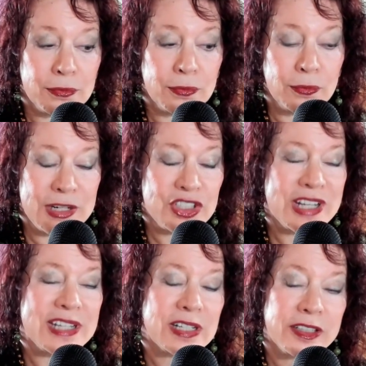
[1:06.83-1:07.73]
which
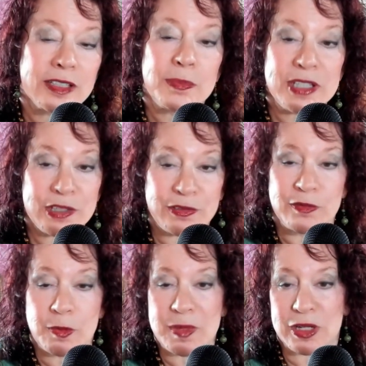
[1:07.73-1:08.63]
is a little bit
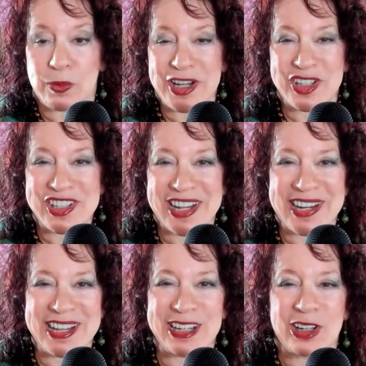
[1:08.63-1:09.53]
different from the equations that
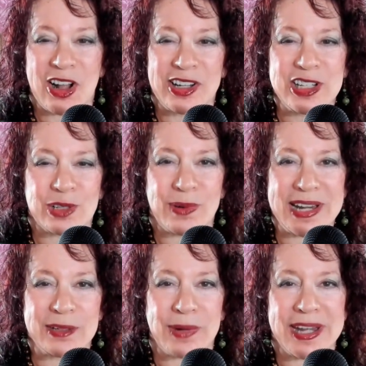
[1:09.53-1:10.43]
he and colleagues are
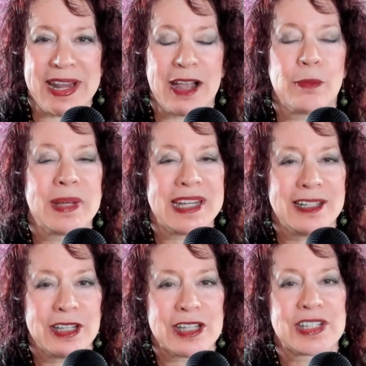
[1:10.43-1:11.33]
writing right now, but
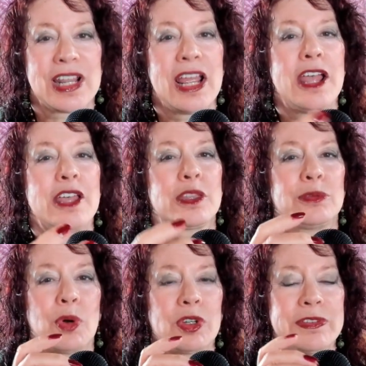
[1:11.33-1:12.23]
in this, the
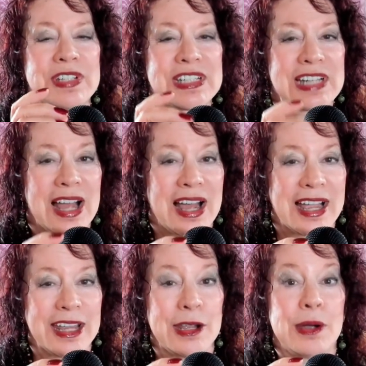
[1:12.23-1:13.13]
role of
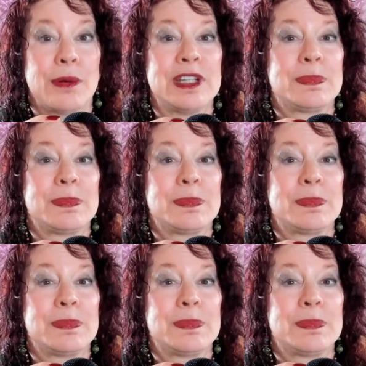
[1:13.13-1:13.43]
psi was